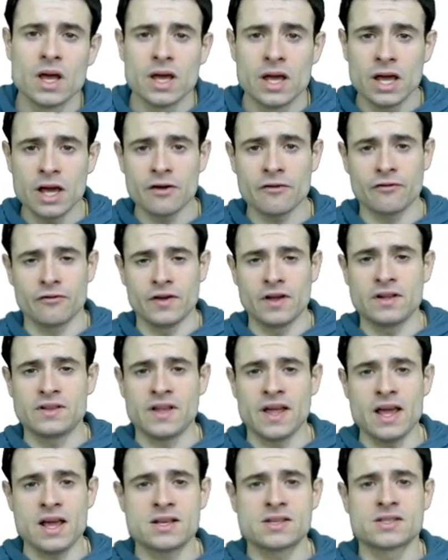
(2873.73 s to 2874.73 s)
If it
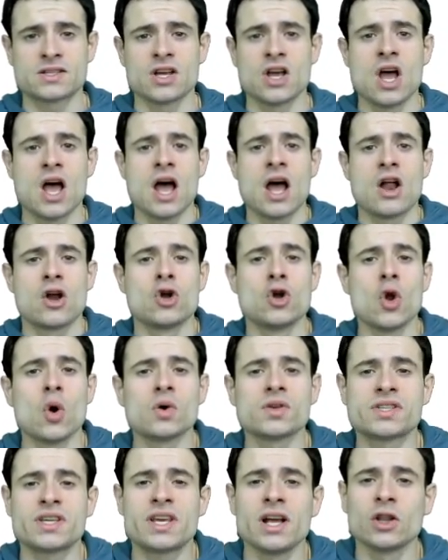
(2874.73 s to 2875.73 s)
takes low
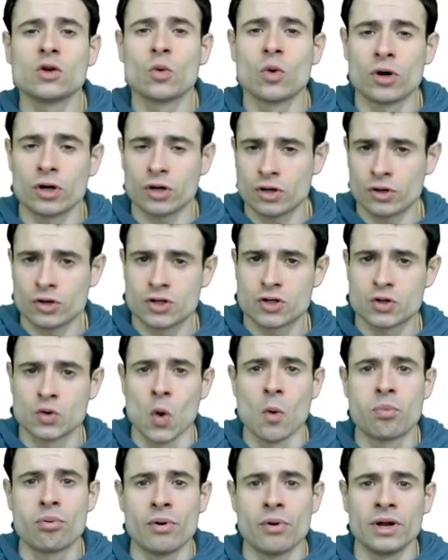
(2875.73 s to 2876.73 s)
skilled workers to
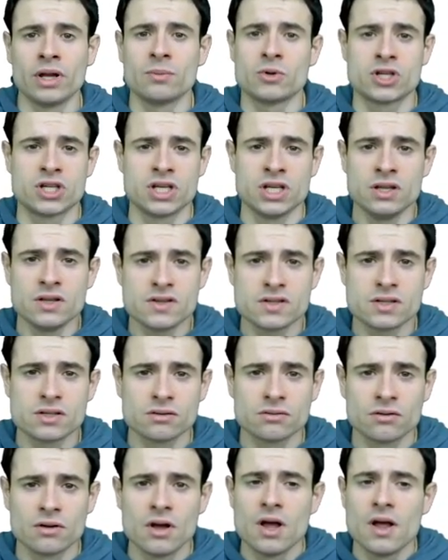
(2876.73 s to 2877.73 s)
operate the machines,
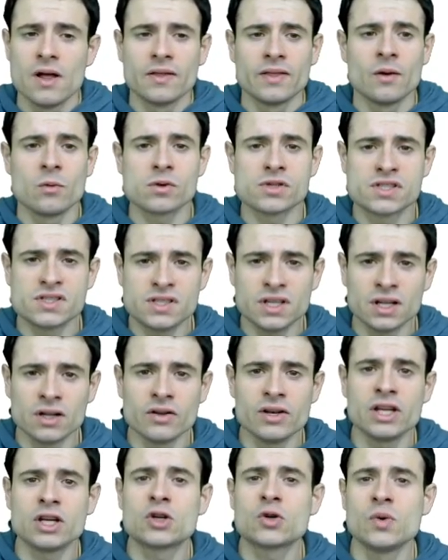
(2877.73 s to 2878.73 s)
there was still an
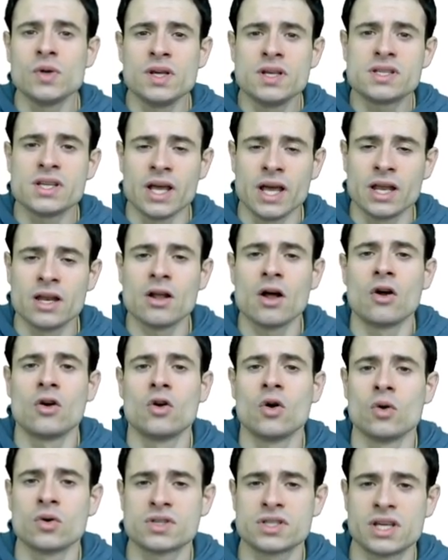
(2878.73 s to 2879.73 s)
increase in
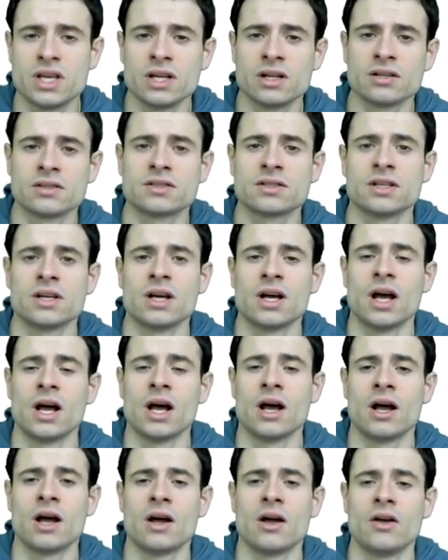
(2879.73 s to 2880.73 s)
low skilled,
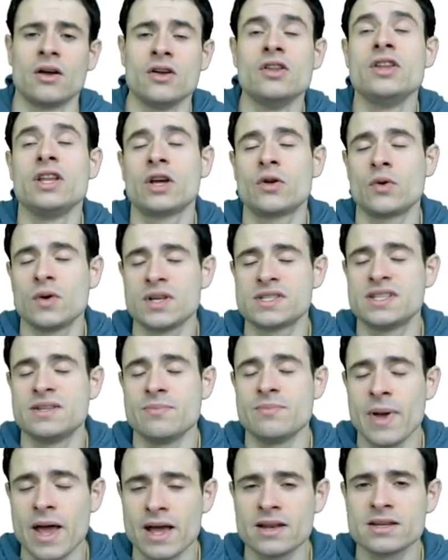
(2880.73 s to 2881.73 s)
uh, an increased
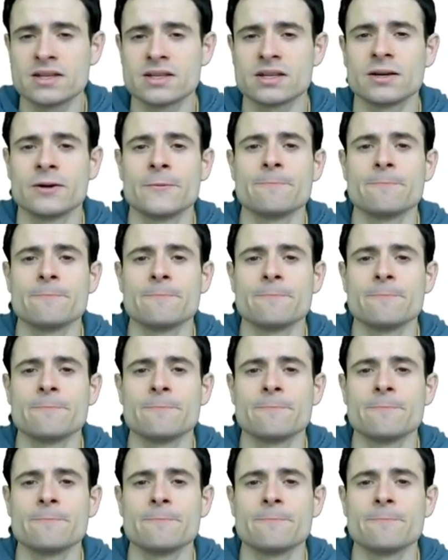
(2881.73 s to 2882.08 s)
demand